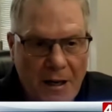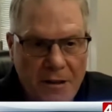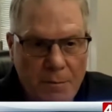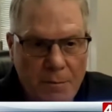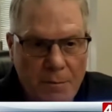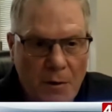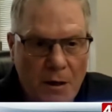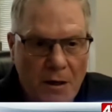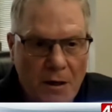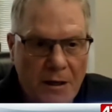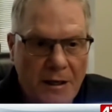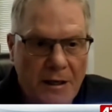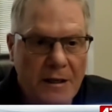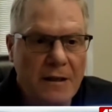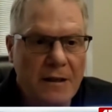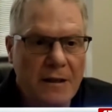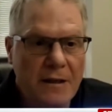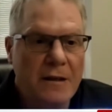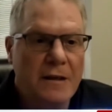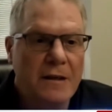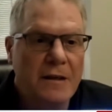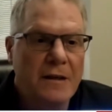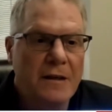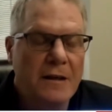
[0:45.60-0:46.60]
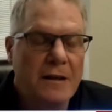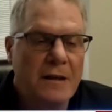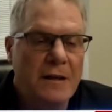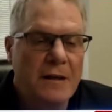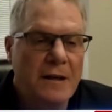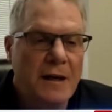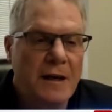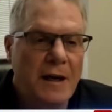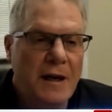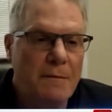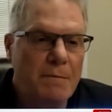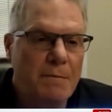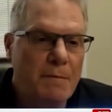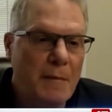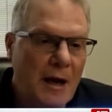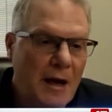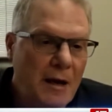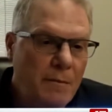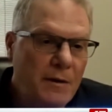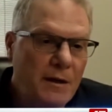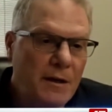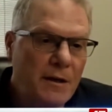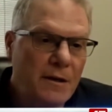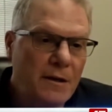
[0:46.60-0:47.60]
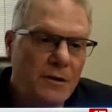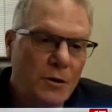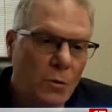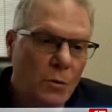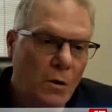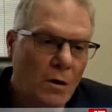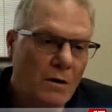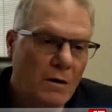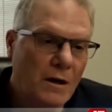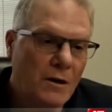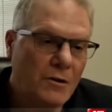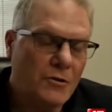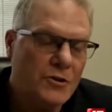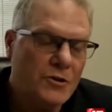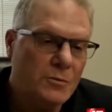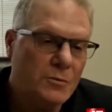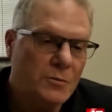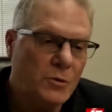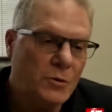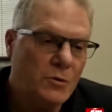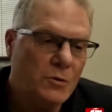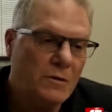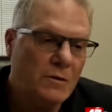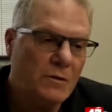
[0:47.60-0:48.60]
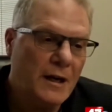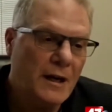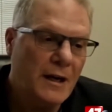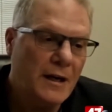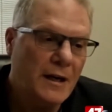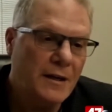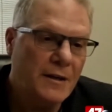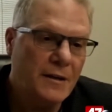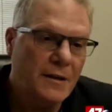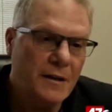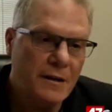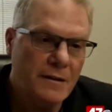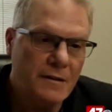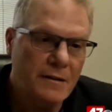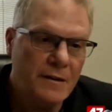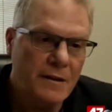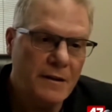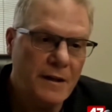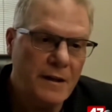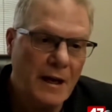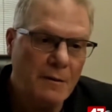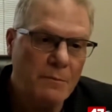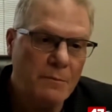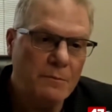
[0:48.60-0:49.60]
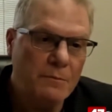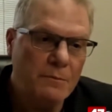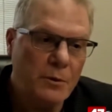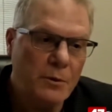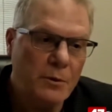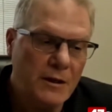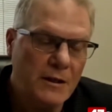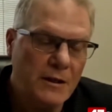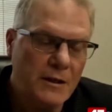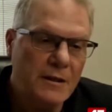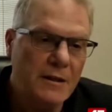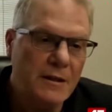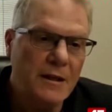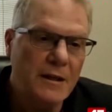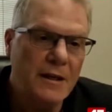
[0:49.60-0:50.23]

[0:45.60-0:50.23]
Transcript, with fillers: money, and maybe you are eligible and they can put it,